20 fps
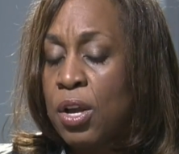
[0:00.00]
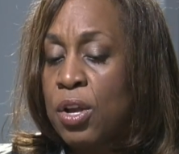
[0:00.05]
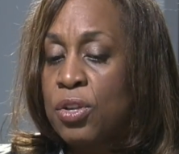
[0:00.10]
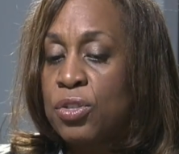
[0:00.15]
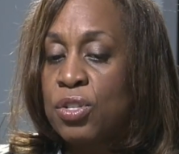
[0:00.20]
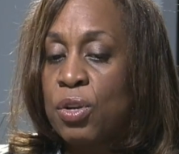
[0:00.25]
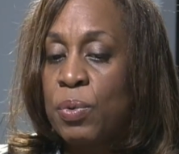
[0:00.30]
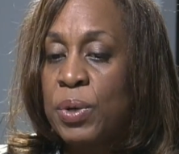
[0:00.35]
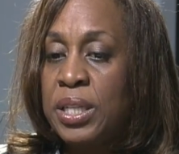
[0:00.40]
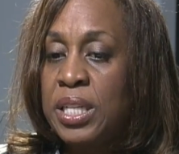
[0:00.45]

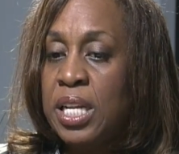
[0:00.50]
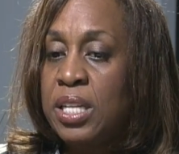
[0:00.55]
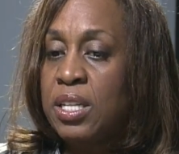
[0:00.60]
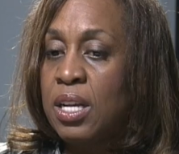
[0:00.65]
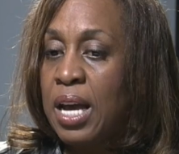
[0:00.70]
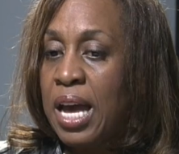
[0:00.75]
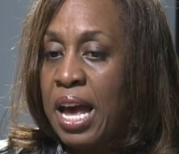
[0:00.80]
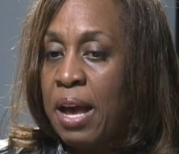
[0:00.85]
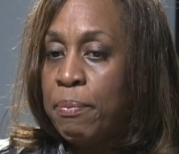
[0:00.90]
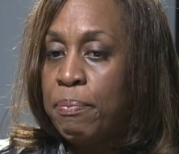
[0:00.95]
So we need
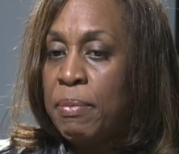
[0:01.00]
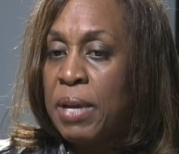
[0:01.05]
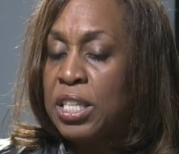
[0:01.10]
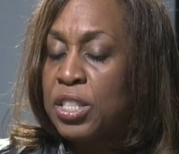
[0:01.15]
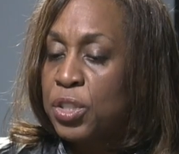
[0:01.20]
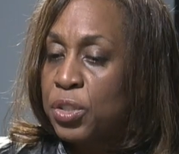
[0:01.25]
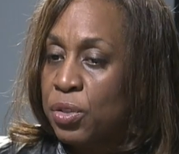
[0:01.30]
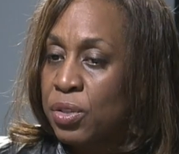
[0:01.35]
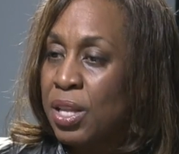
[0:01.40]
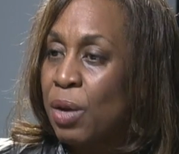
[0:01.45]
to have, make
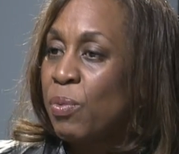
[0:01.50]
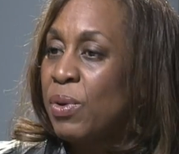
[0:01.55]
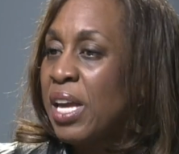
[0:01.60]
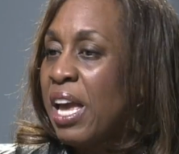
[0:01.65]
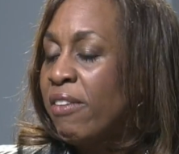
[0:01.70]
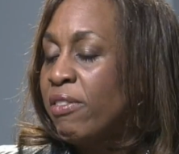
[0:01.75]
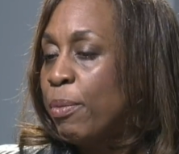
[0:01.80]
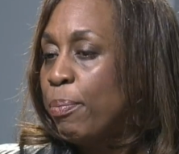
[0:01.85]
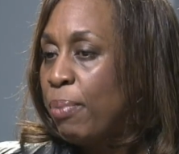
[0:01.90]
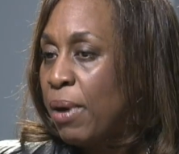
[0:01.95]
sure that we
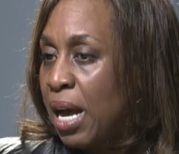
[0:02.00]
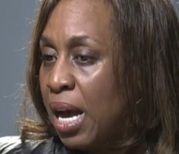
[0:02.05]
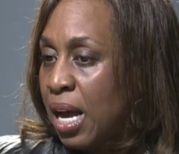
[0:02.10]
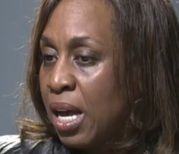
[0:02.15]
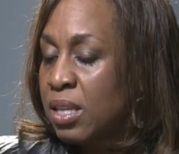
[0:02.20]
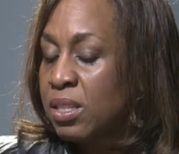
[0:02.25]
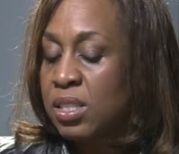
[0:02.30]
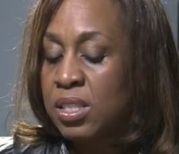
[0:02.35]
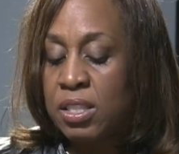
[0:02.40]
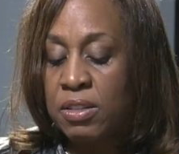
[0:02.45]
have a
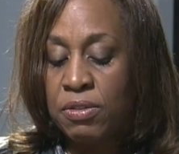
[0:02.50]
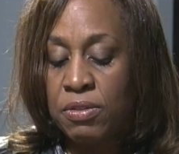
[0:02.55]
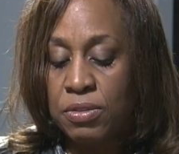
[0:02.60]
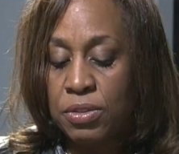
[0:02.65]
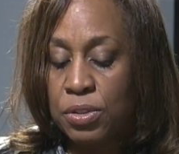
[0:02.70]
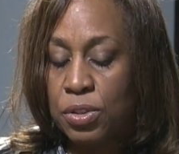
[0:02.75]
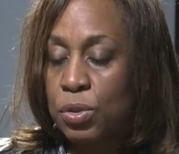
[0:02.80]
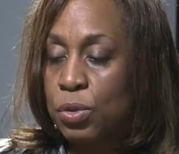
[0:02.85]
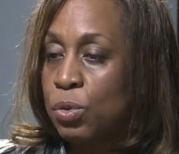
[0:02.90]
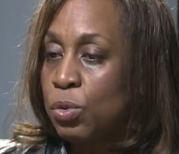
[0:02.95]
positive
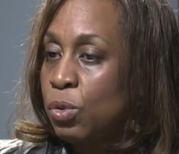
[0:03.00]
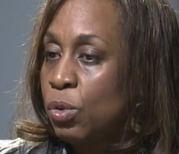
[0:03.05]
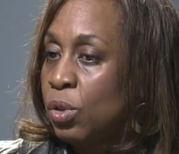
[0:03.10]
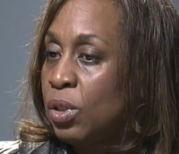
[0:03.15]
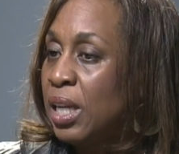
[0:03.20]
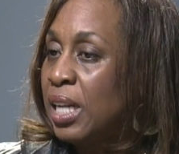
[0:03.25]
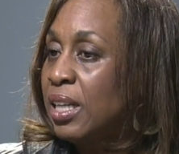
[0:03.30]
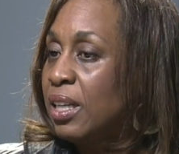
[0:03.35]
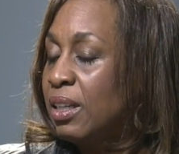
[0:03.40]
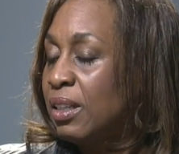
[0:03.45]

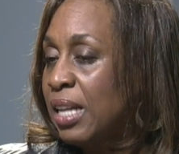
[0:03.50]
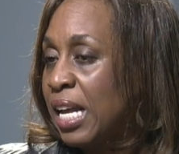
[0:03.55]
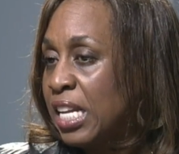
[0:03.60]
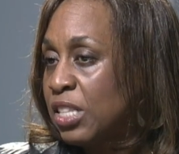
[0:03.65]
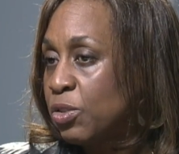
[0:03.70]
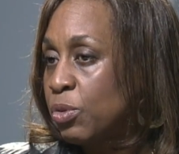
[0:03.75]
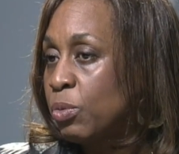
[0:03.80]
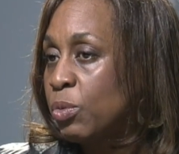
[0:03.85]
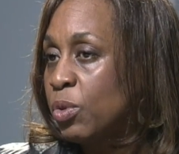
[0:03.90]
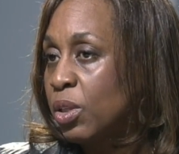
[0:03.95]
school and
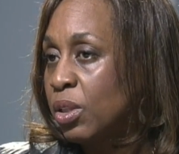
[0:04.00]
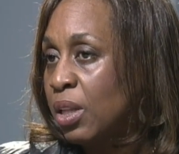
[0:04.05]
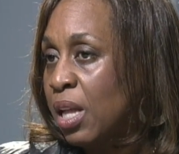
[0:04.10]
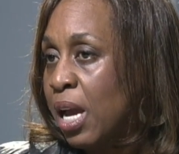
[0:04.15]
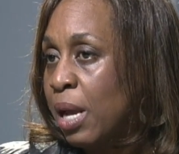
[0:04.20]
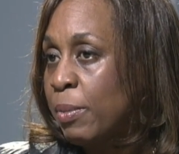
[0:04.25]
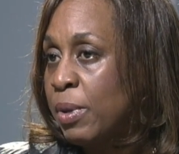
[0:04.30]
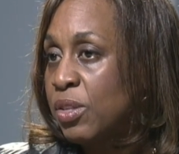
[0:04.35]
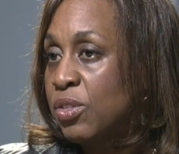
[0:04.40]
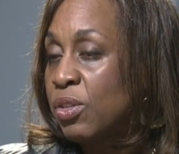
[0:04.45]
classroom
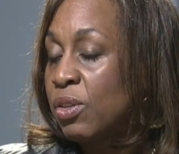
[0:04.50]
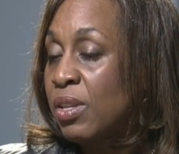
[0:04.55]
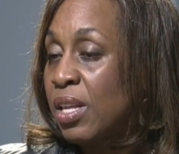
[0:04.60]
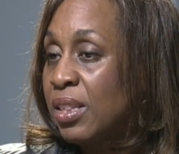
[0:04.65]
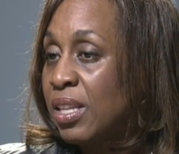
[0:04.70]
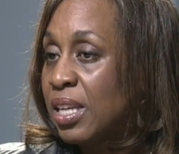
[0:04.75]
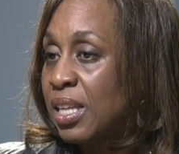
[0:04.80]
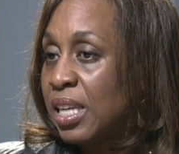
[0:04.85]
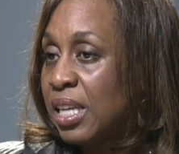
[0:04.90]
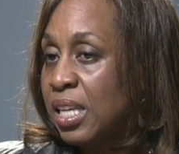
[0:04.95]
climate so that
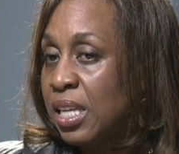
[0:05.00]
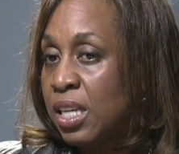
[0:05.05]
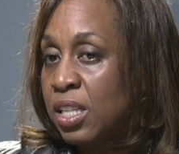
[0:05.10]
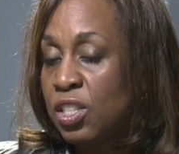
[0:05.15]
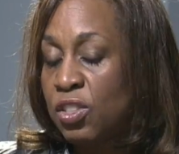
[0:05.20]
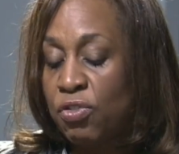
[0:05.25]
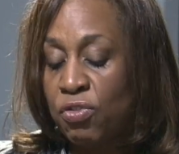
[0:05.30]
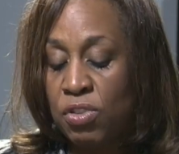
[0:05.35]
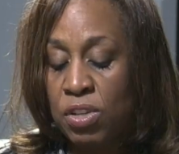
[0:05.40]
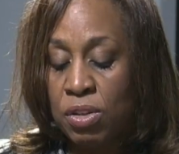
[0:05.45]
the
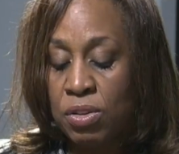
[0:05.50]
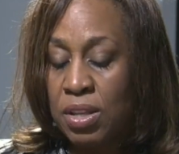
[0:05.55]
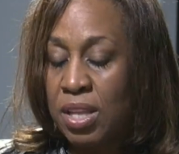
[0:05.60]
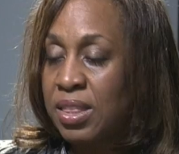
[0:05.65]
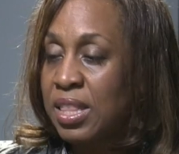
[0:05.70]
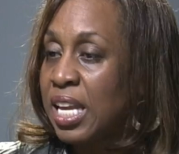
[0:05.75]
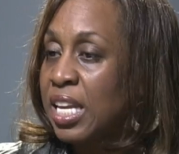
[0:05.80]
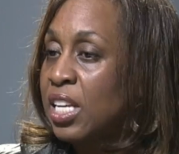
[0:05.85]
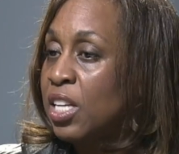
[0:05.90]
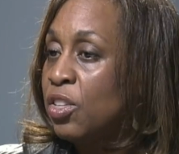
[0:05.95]
kids feel
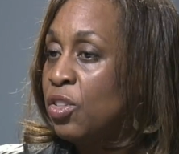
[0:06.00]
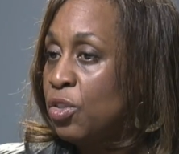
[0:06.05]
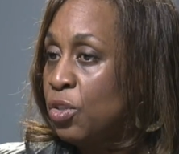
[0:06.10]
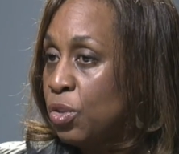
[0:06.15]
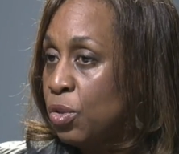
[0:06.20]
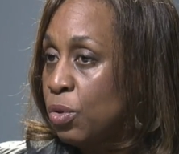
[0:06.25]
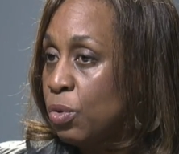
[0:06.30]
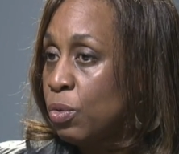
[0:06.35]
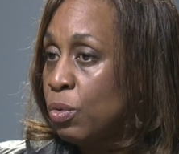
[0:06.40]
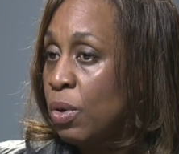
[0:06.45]
that they can
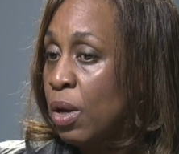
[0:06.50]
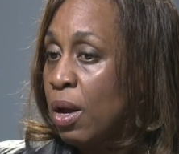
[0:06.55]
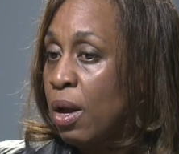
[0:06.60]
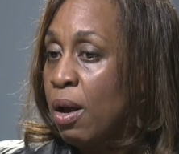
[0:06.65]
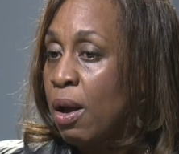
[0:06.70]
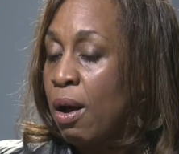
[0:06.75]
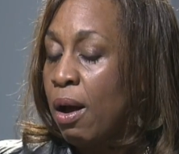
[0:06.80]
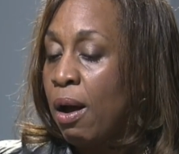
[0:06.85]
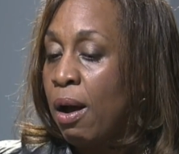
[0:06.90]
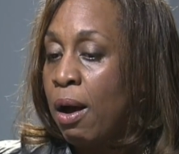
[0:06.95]
do
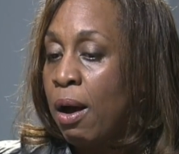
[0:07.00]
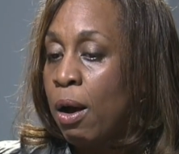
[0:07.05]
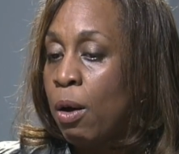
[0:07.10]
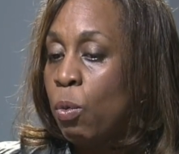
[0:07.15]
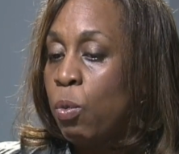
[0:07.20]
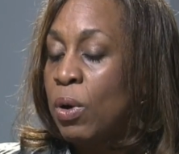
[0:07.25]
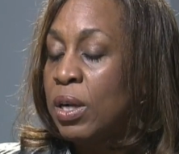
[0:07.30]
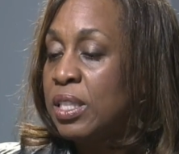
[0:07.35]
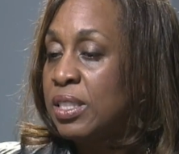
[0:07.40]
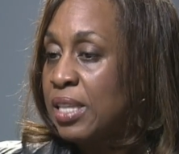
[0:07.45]
uh,
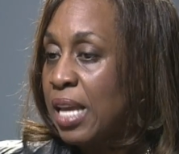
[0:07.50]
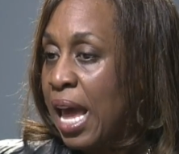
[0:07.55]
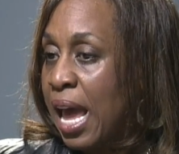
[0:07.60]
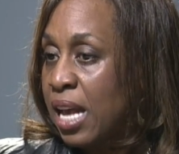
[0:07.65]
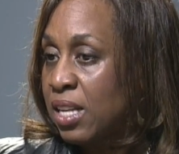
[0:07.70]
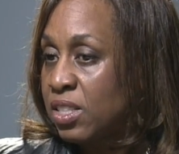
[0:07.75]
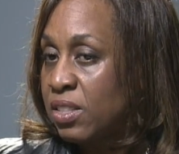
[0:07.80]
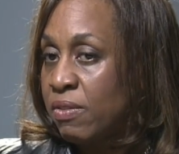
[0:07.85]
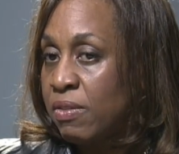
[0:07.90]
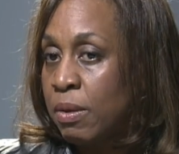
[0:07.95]
what is
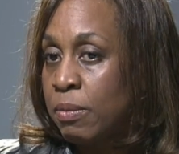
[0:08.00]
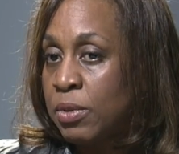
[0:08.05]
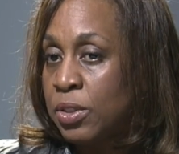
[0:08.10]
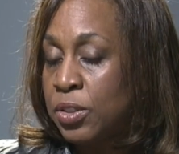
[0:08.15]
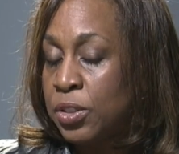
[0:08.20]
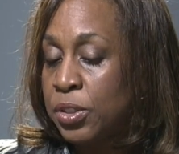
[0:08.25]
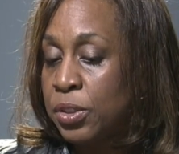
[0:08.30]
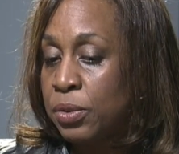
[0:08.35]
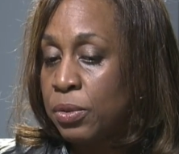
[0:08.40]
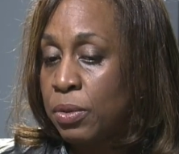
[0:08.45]
asked of them to
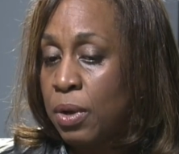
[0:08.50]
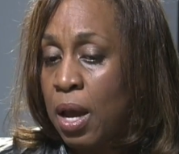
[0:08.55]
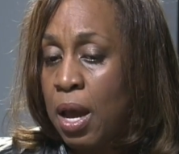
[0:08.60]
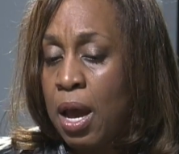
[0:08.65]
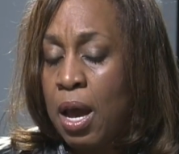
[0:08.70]
do.